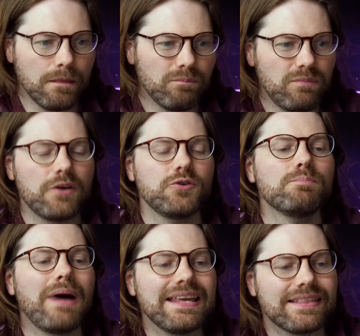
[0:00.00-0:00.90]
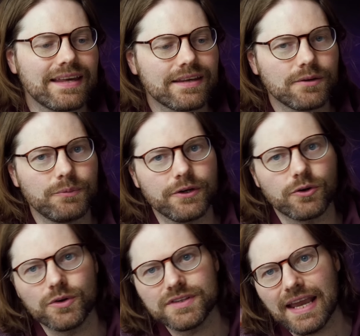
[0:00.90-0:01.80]
Now, you might think that we are
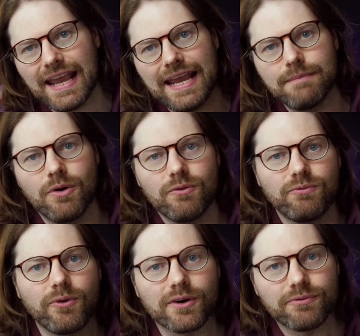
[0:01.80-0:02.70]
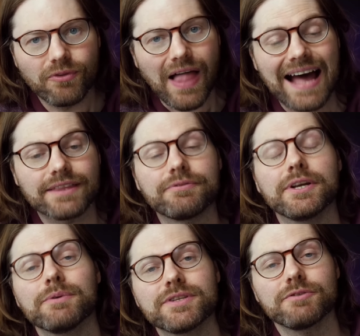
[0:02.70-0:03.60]
going to aim for a flat
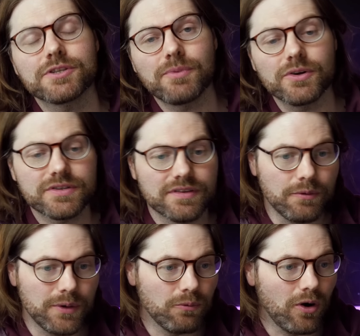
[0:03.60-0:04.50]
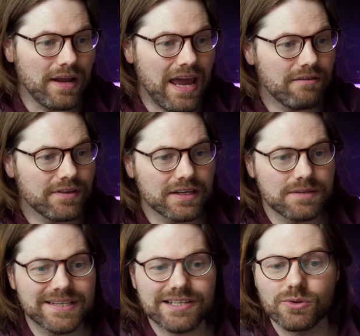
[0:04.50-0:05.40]
frequency response, that we want everything
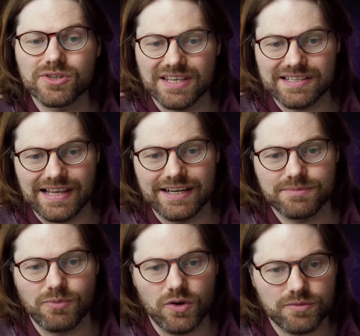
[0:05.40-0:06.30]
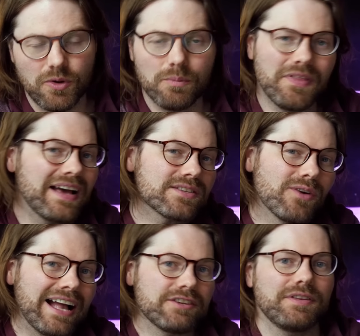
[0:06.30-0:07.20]
to be as close to this line as possible, but that's
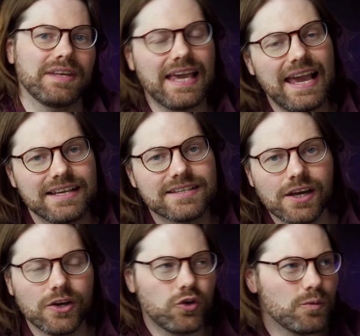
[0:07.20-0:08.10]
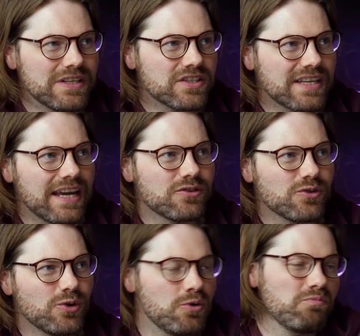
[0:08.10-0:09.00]
not actually the case. Humans tend
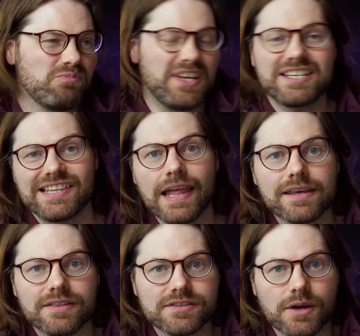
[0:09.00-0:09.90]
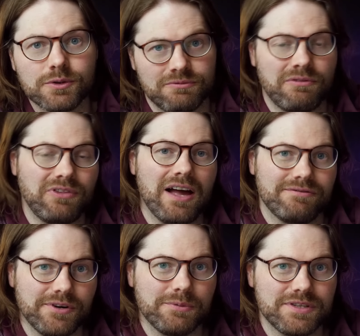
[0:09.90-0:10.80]
to dislike the sound of a flat
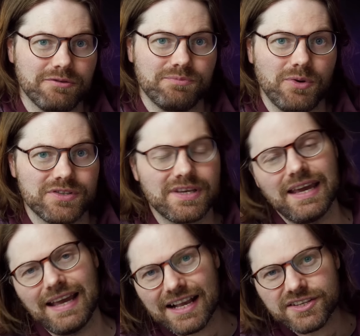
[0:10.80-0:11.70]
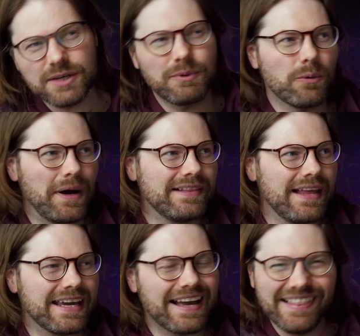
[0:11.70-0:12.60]
frequency response. Actually, we quite
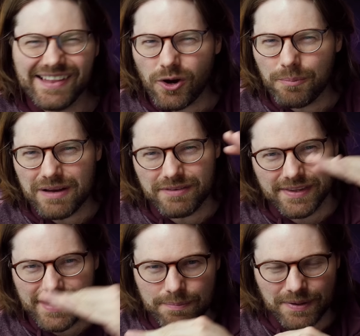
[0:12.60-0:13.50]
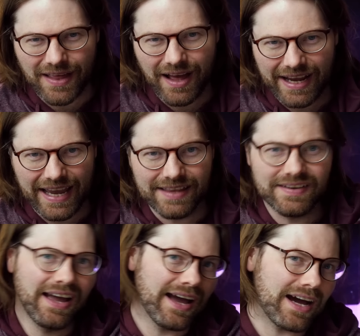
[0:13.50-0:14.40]
like a little bit of a dip in the high end
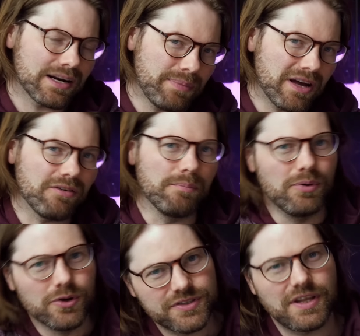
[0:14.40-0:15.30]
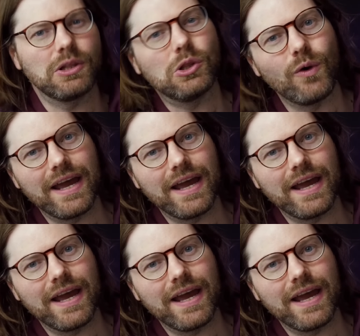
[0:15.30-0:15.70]
and a bit of a boost in the low